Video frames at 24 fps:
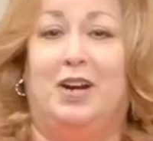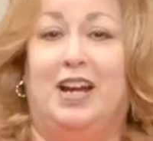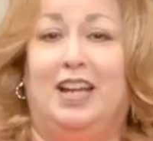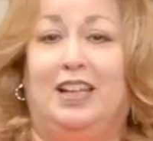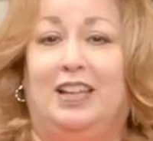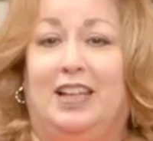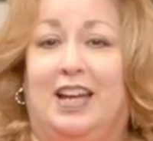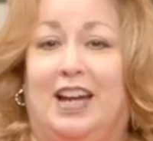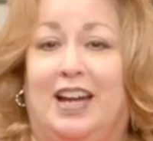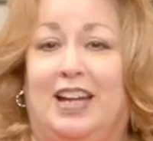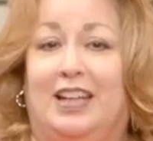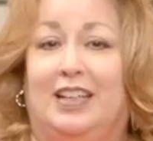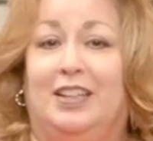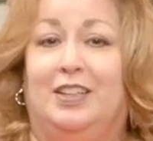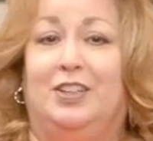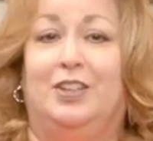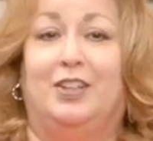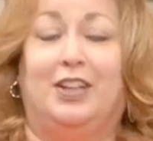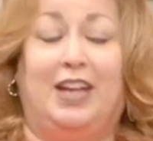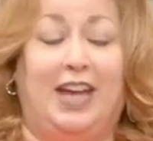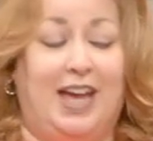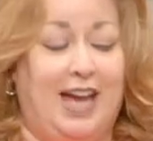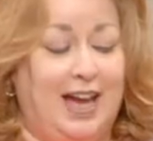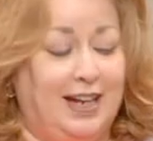bright light,
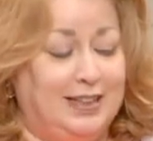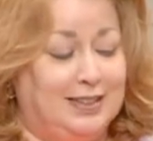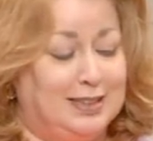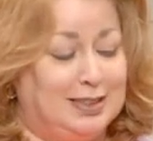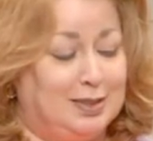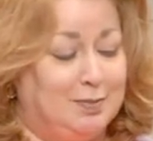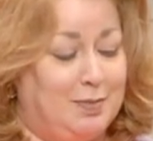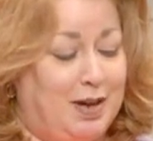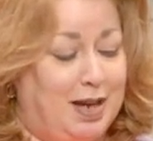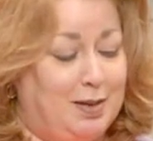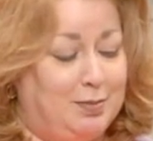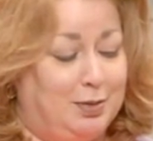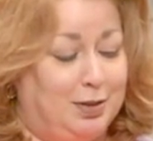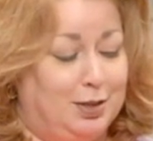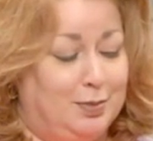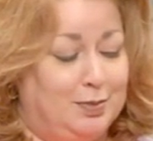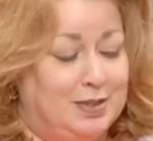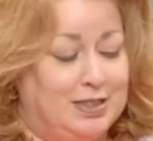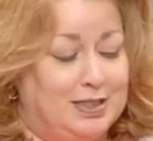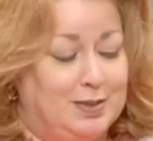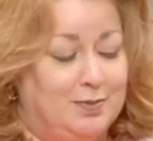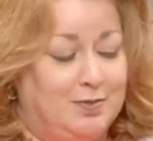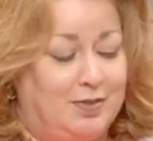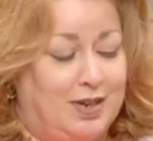your cactus might bloom
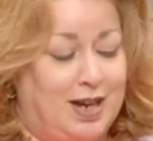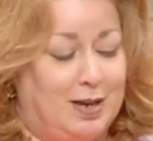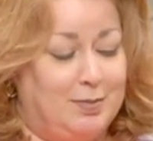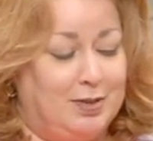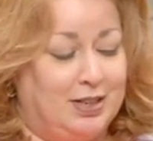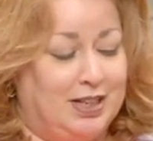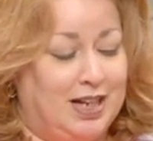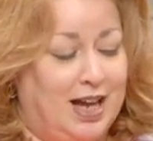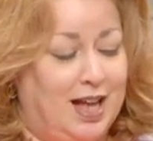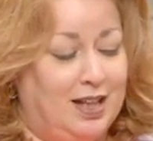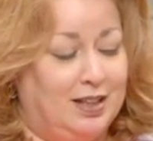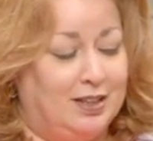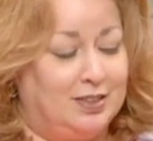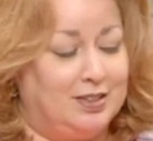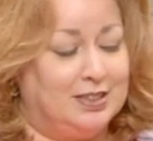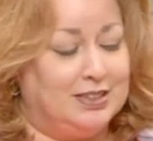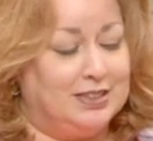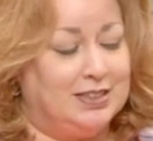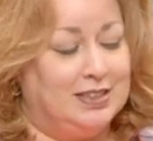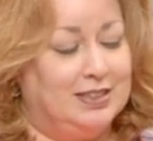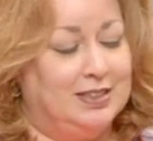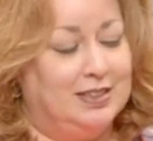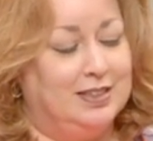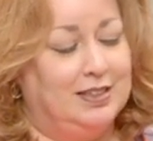in some vibrant
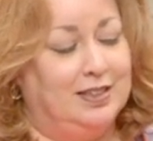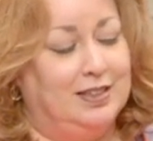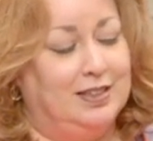colors.